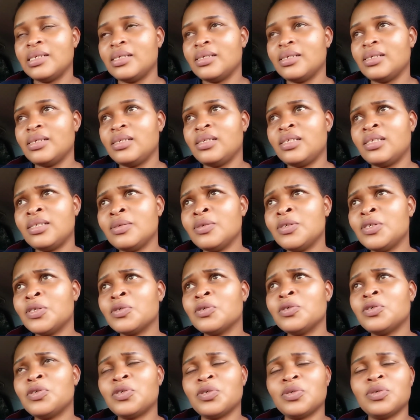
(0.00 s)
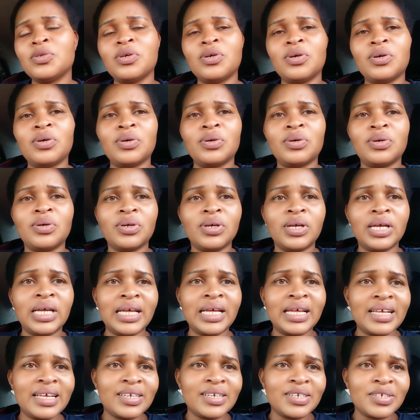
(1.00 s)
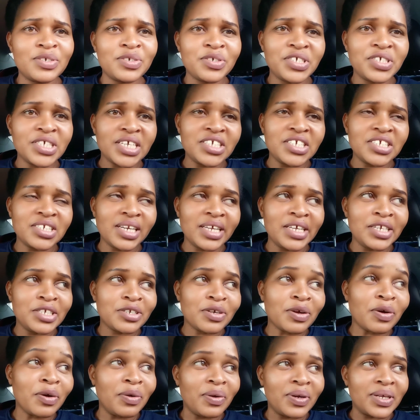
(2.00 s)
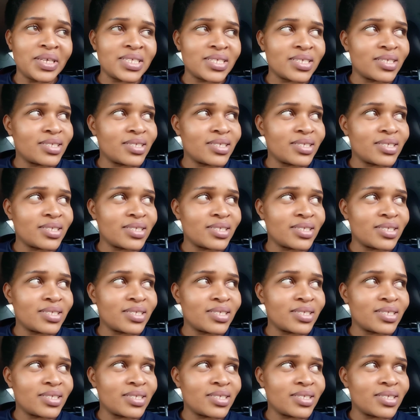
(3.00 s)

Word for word: It's not good to go to church late always.